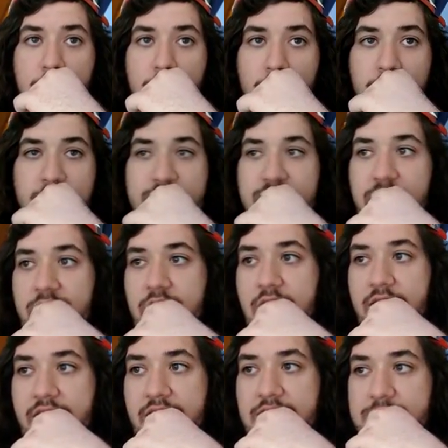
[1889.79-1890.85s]
We're already taking a
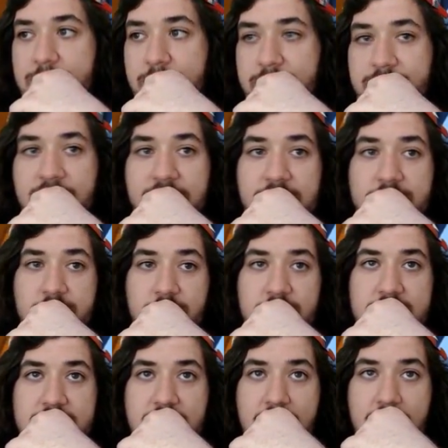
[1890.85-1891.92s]
knockout, so I'm gonna Fire Energy on
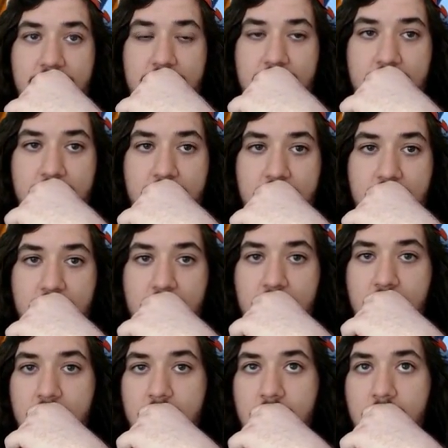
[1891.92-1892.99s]
this guy.
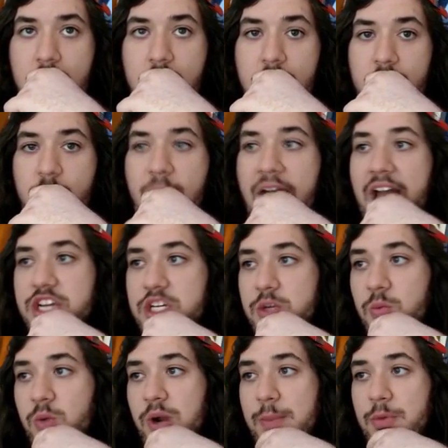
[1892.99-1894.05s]
No,
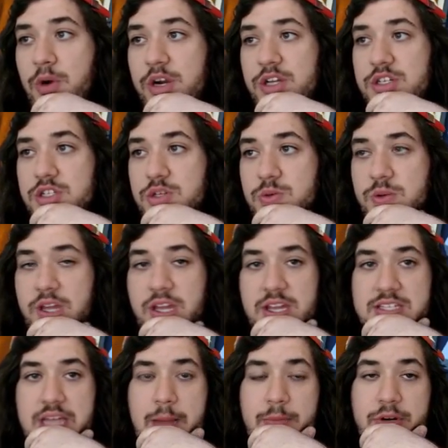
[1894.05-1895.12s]
actually, what I'm gonna do
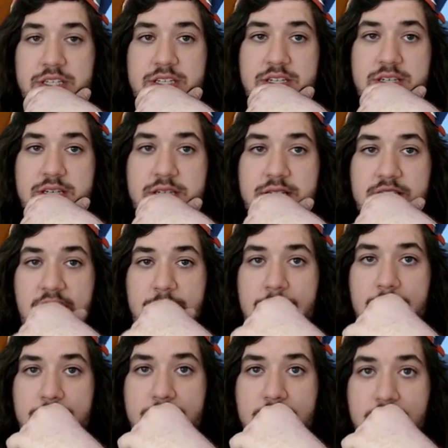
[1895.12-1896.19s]
is I'm gonna Steam
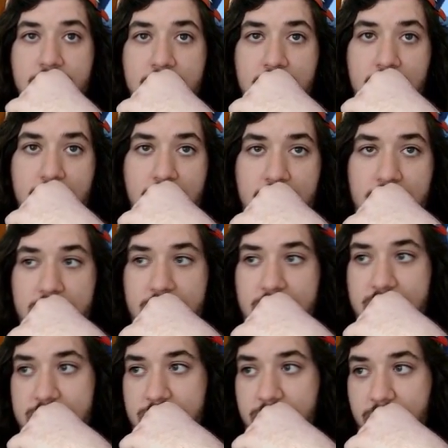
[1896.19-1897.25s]
Up,
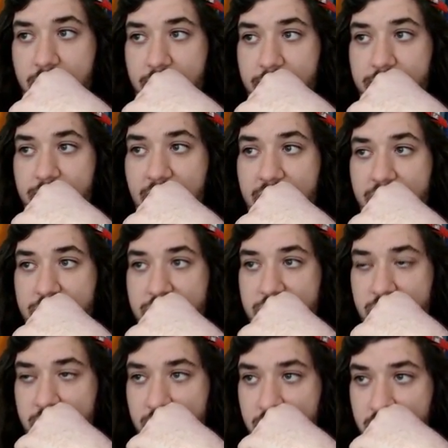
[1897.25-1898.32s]
discard a Fire Energy,